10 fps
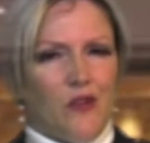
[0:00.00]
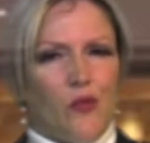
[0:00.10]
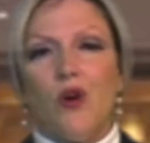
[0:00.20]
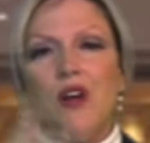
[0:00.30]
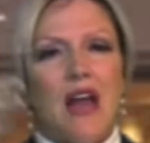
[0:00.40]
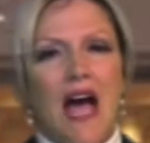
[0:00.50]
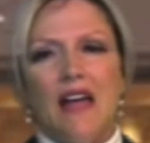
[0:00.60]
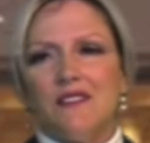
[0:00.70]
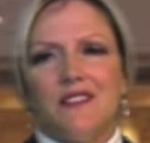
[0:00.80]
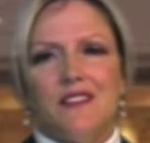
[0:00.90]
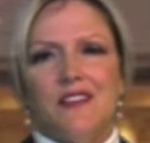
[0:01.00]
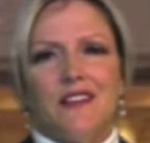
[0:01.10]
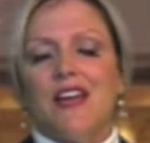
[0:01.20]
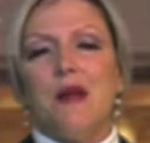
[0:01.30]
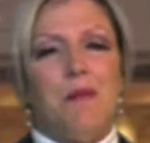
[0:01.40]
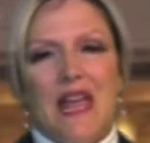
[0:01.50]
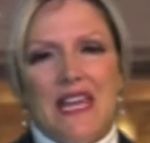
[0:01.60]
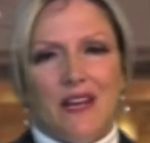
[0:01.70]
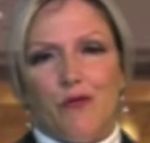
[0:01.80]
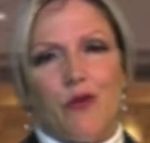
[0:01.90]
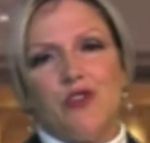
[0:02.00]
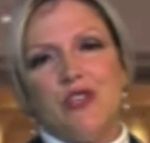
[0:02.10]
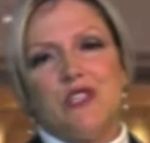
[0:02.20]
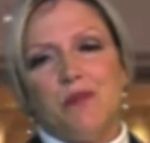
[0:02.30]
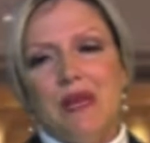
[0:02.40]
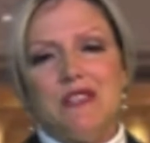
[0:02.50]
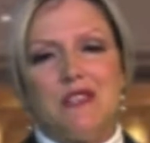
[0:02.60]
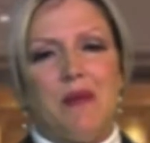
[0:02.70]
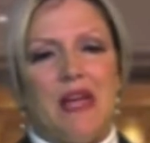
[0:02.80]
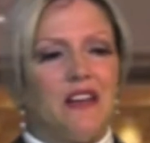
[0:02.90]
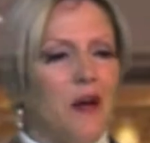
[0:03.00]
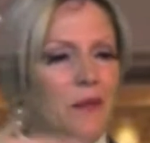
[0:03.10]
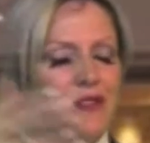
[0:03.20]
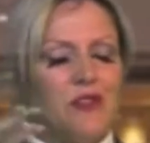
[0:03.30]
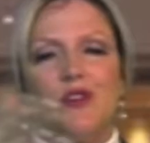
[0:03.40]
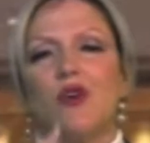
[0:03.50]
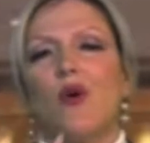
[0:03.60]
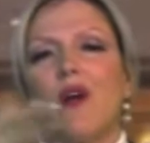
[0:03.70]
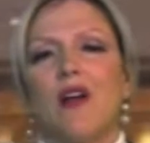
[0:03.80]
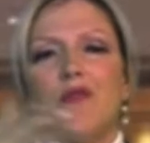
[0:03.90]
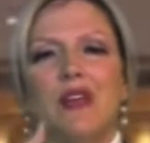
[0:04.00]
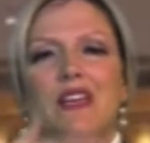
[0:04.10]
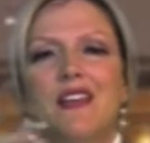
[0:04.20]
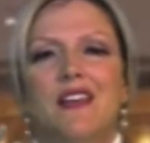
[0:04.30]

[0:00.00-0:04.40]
We're not gonna make it if we're just the pizza man coming to the door every